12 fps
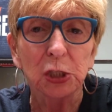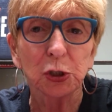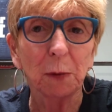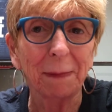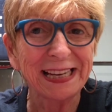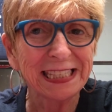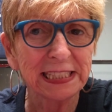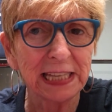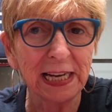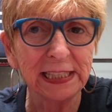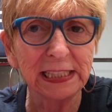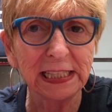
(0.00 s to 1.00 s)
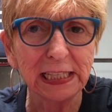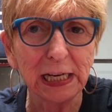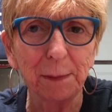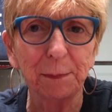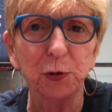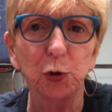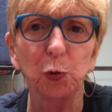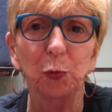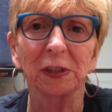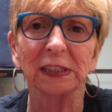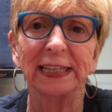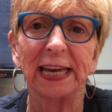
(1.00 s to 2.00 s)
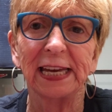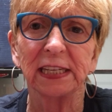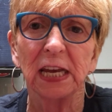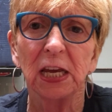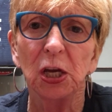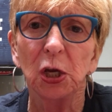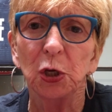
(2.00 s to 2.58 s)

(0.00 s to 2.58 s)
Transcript: So by signing up, you will get